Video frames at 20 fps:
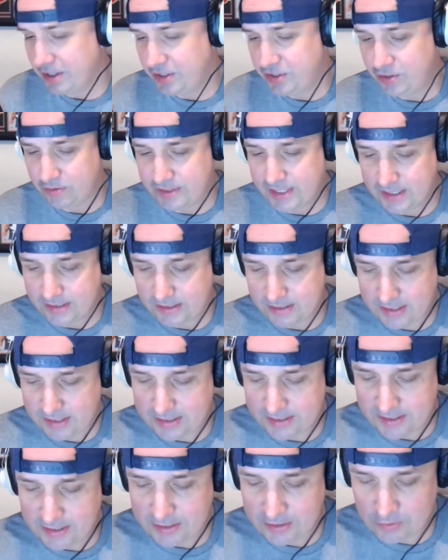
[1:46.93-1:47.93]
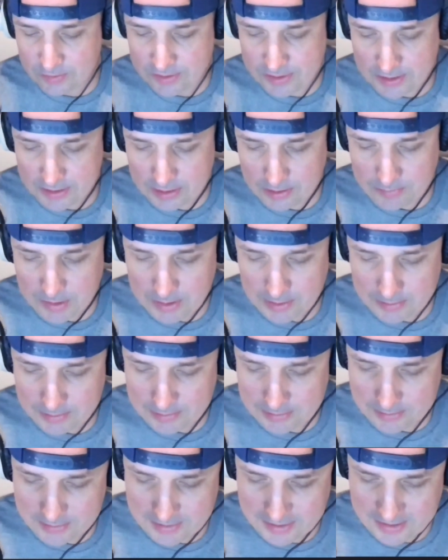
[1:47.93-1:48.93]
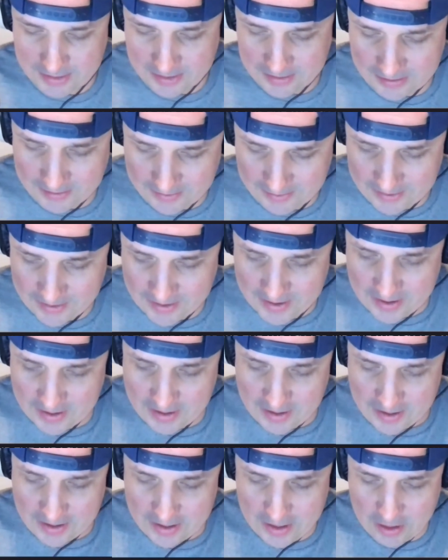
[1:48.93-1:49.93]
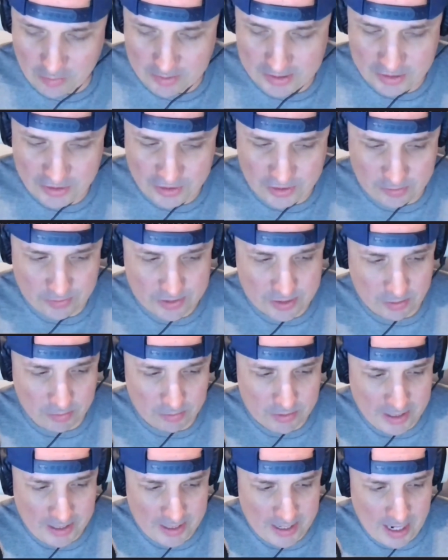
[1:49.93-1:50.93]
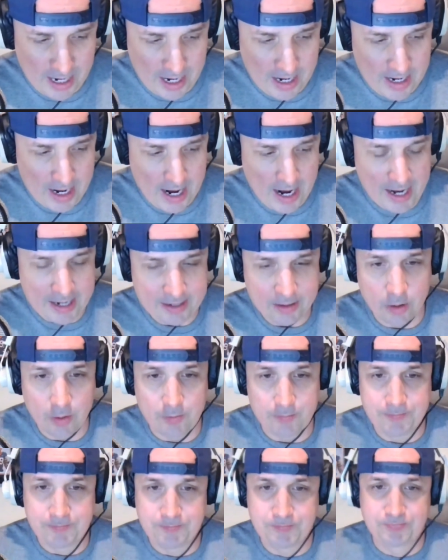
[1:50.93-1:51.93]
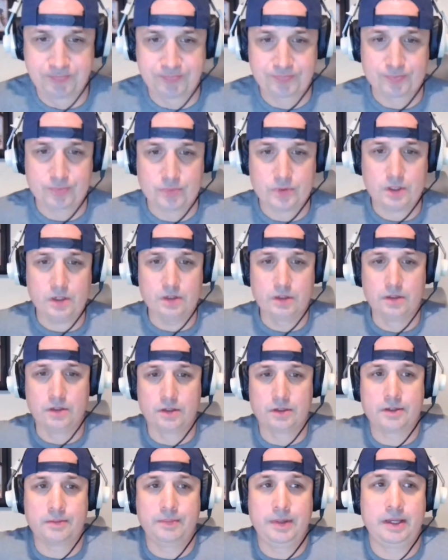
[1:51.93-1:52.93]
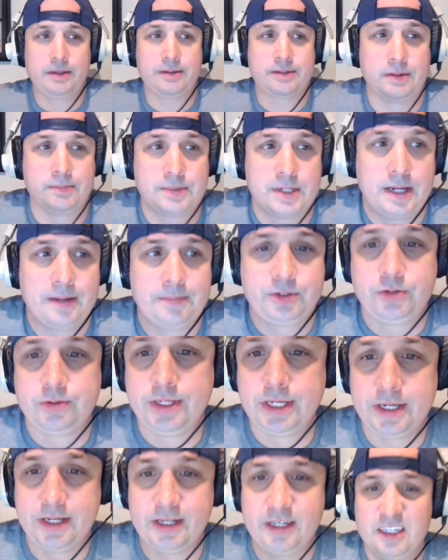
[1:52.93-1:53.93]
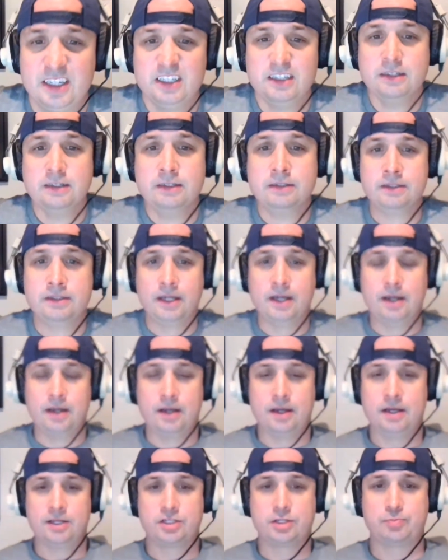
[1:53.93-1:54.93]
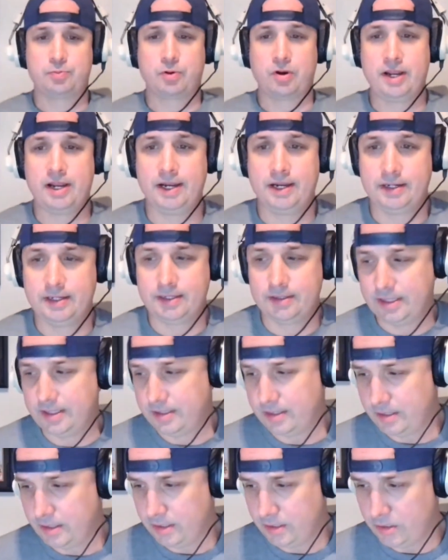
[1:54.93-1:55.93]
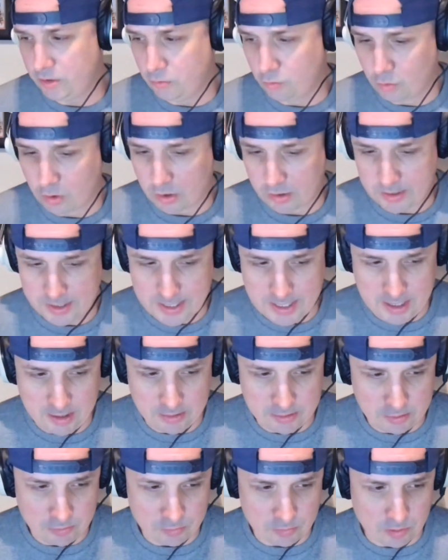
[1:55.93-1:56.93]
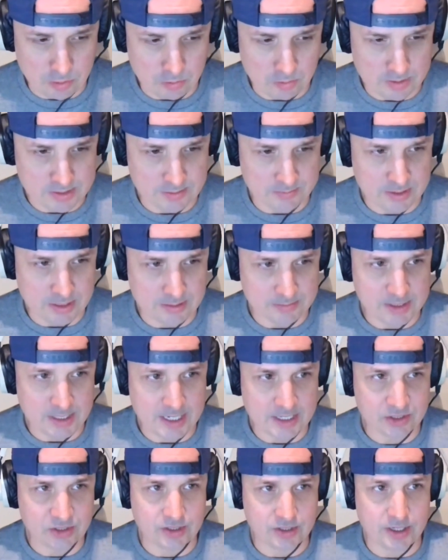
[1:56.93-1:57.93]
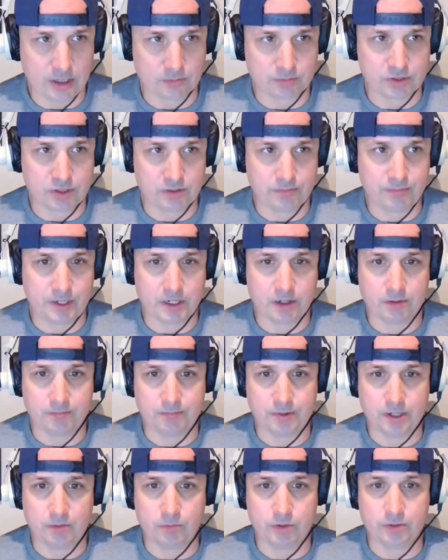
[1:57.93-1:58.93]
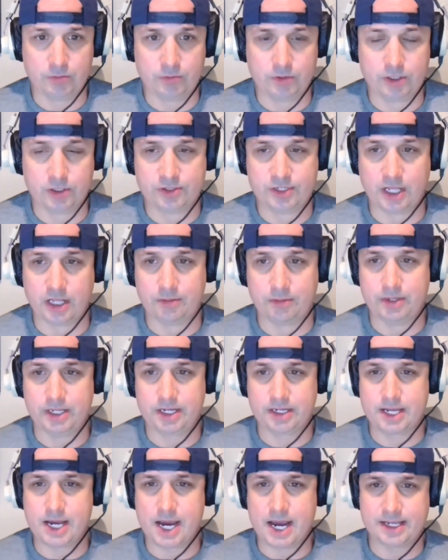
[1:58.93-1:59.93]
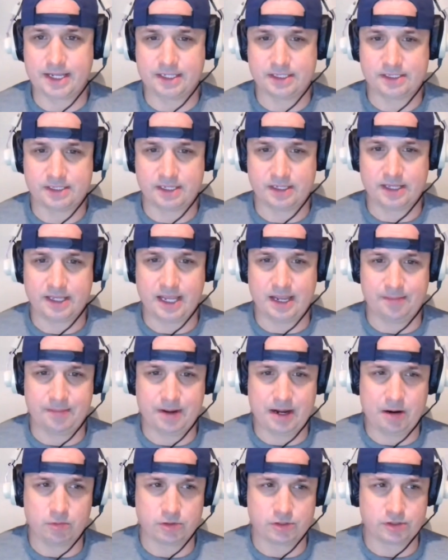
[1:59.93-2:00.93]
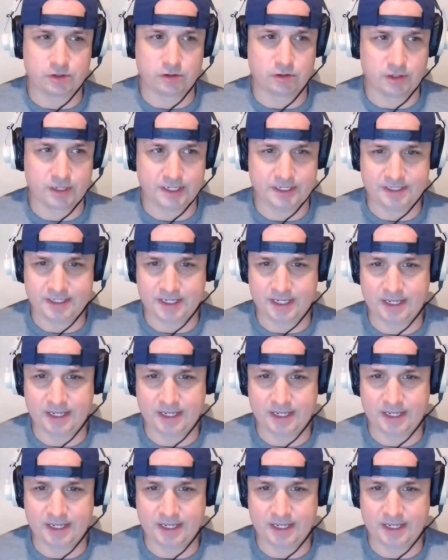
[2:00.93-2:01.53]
issues. That's interesting. I mean, no issues. Okay. I don't look, sometimes you get a sprain and then you work it out, you throw it. Sometimes it actually helps it better. But when you're telling me a guy gets to the game hours early, he's